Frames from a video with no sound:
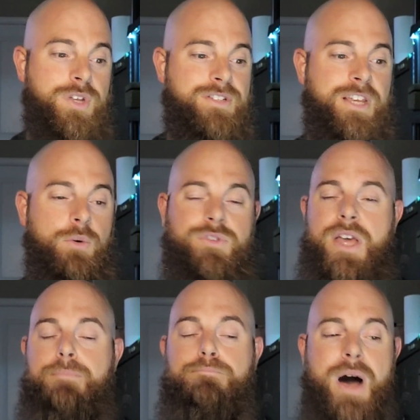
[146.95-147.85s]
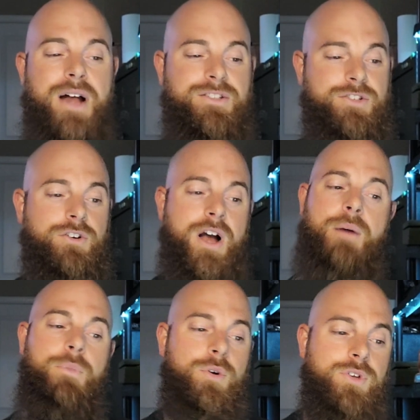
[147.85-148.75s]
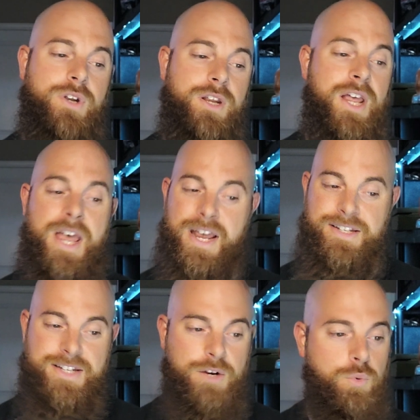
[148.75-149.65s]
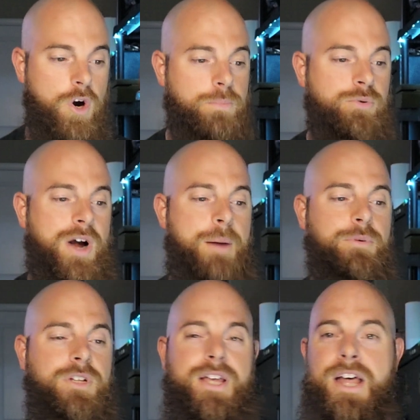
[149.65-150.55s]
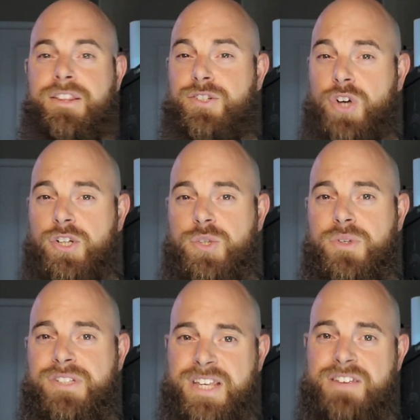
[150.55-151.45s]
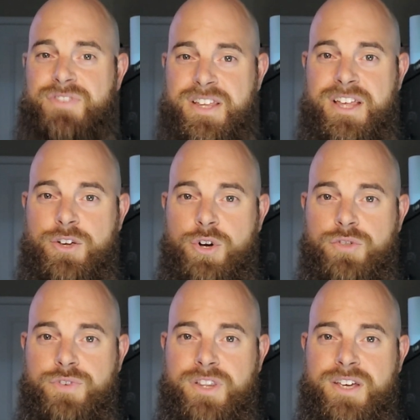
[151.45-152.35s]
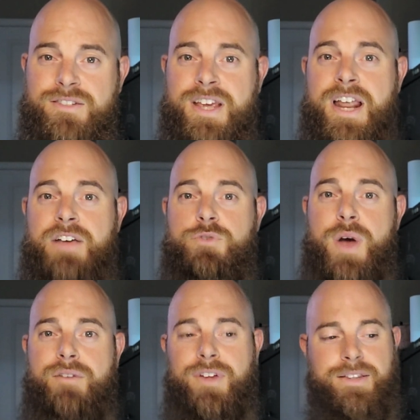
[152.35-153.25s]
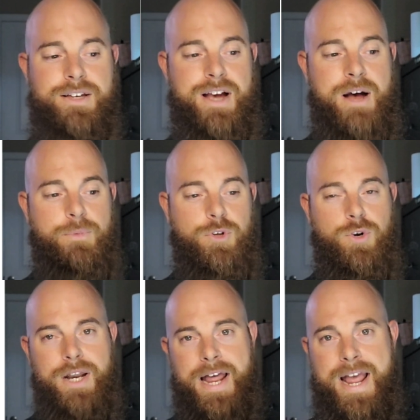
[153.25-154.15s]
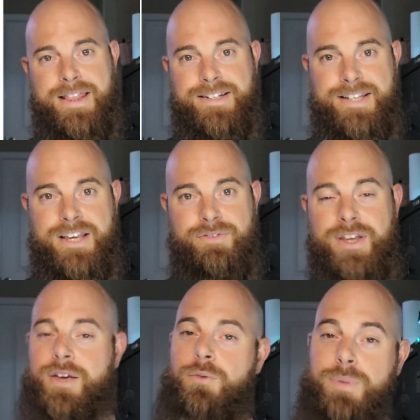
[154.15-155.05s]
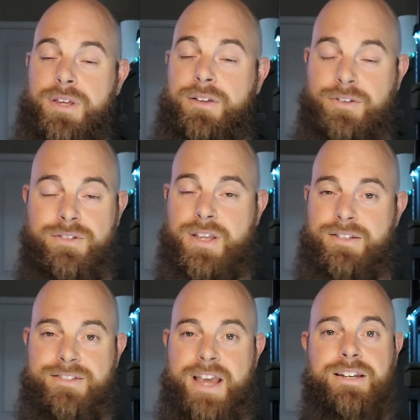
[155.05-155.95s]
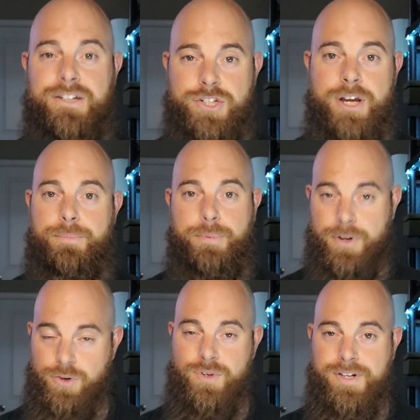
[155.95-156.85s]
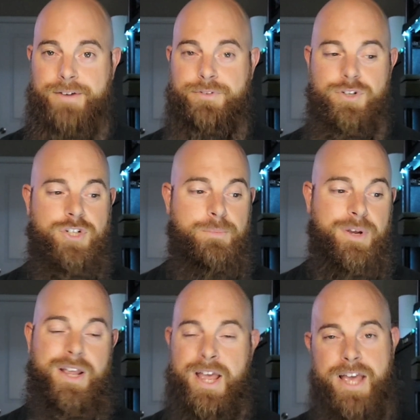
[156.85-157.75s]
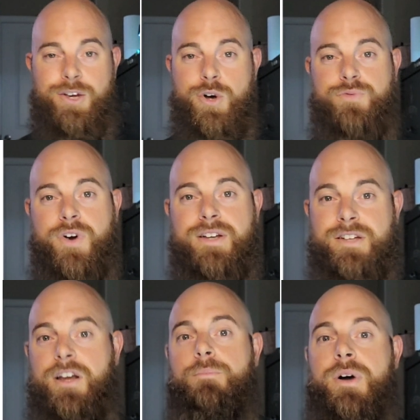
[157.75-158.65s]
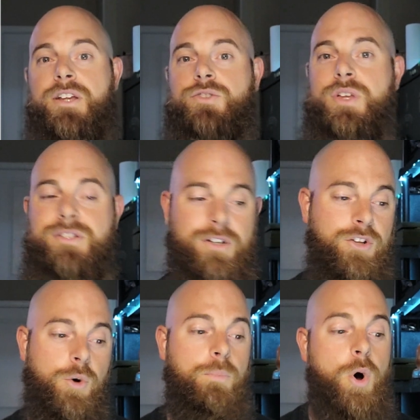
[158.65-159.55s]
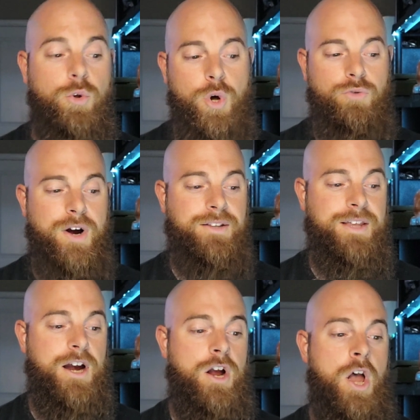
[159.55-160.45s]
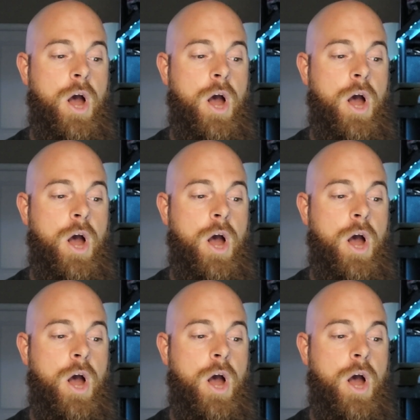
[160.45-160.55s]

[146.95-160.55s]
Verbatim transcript: This thing was a monster combo unit. It did work properly. There's also a TV that goes for this. If you have like the combo unit and the TV, it would be insane to ship, but you could definitely ship it. It goes for a ton of money, so that's a little bolo right there.